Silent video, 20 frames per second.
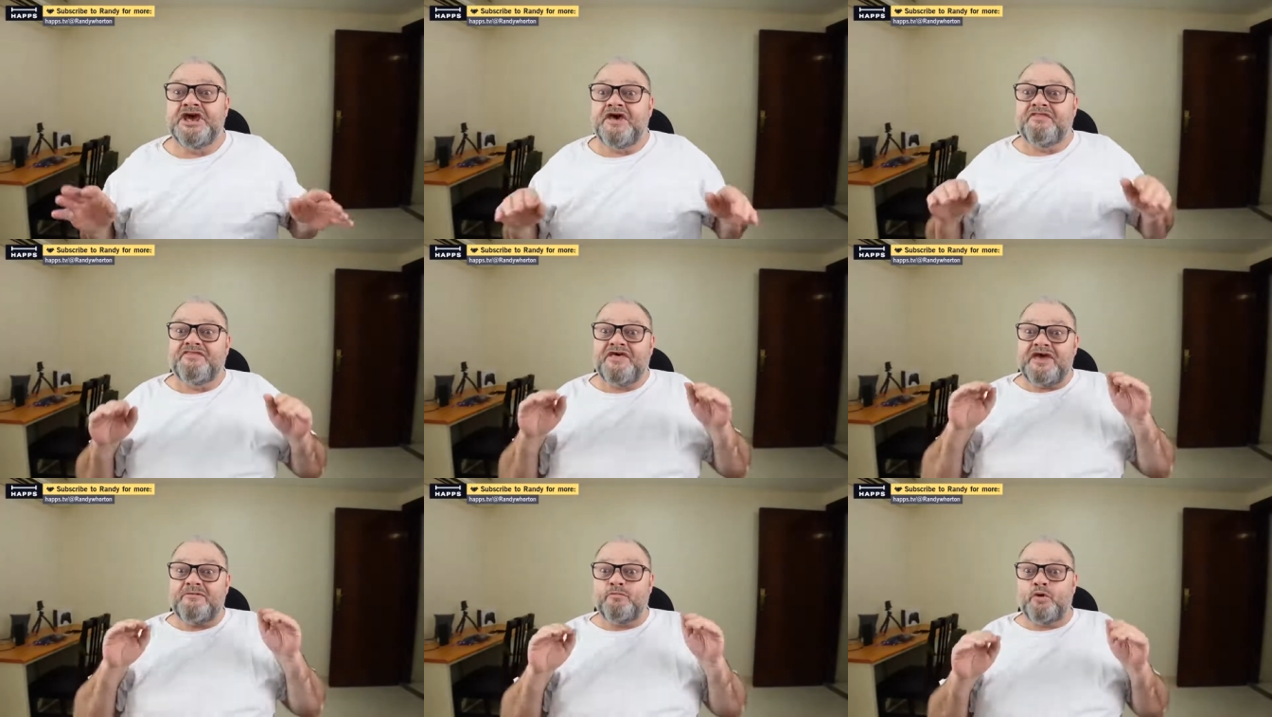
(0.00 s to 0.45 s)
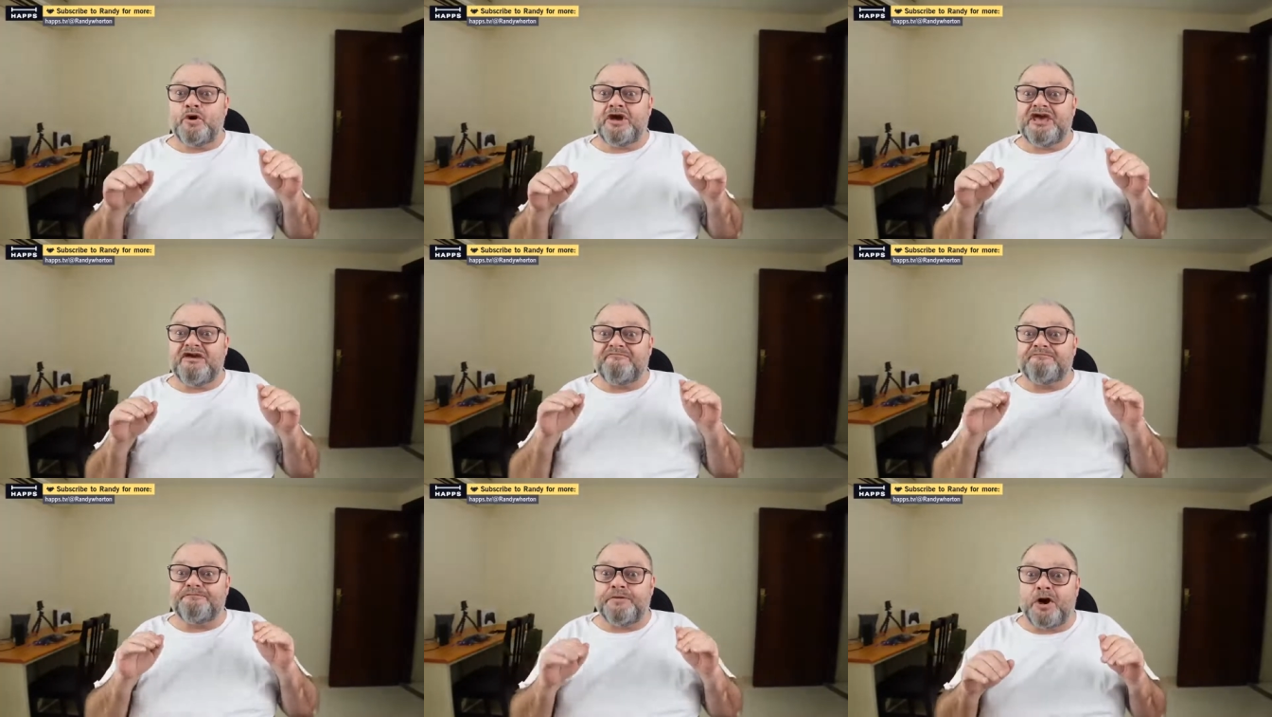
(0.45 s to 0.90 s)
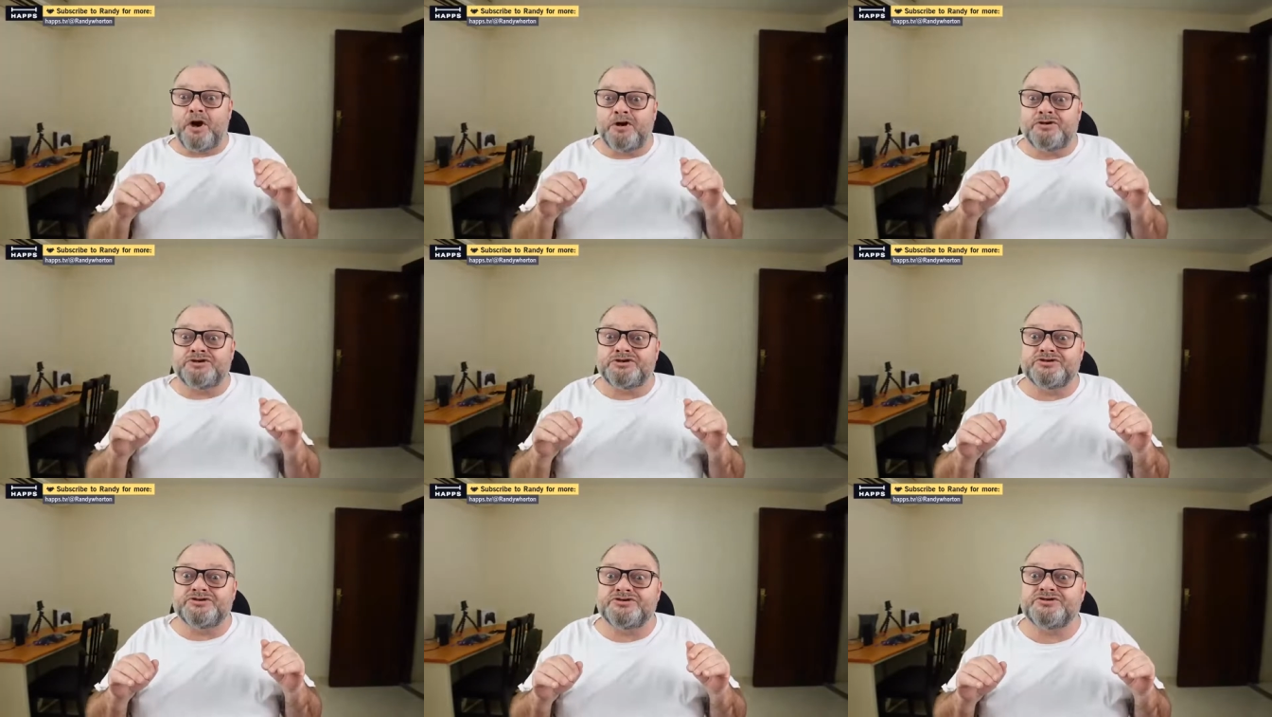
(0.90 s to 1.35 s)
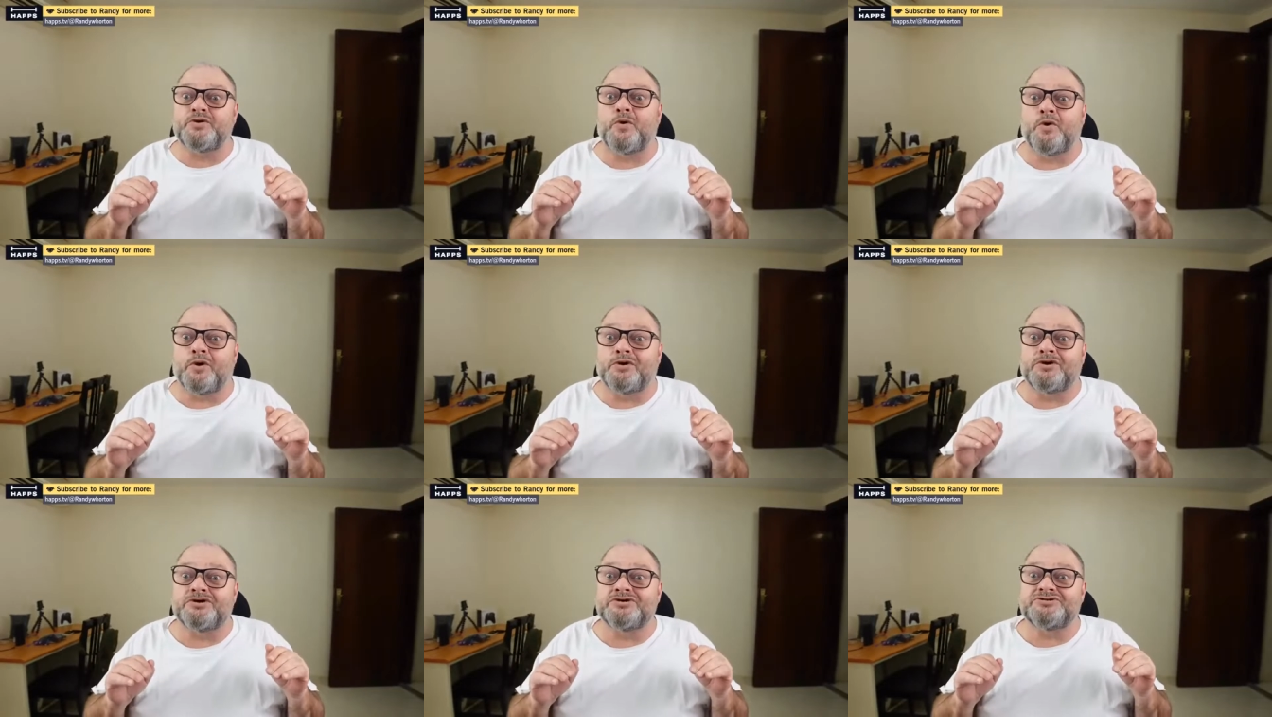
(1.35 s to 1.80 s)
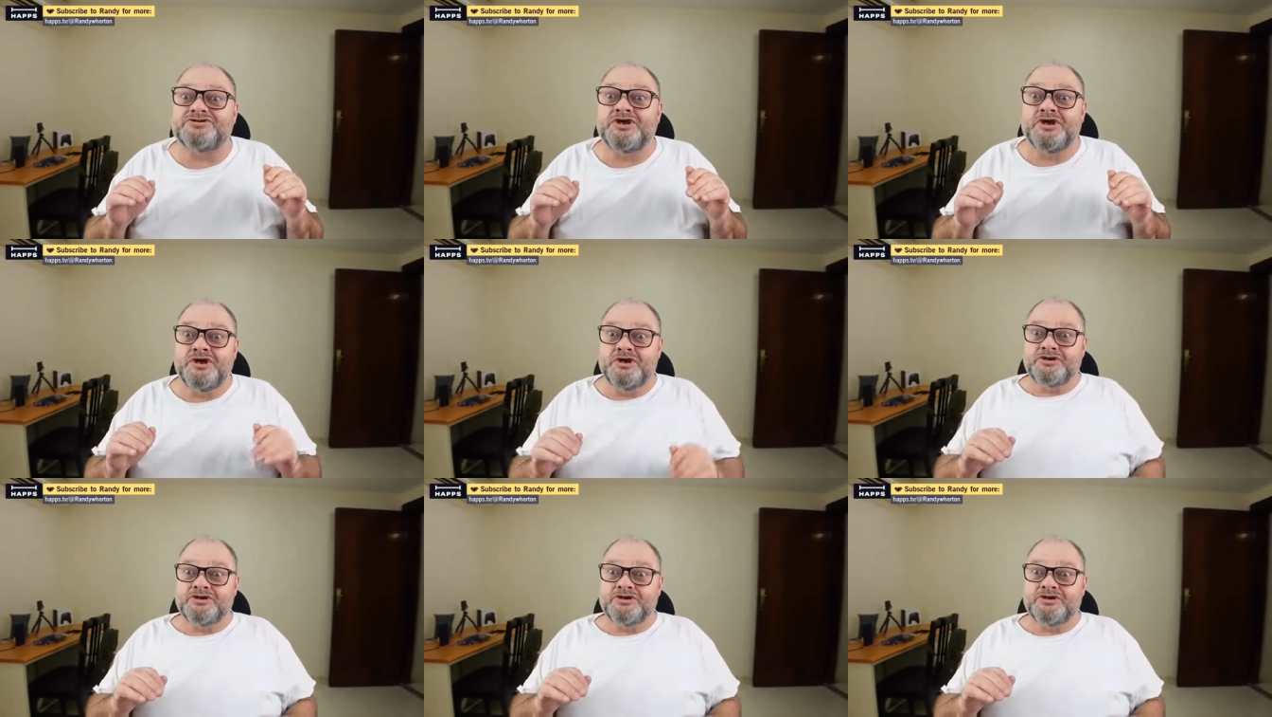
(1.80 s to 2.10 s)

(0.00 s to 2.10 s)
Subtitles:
Then we'll give purchase orders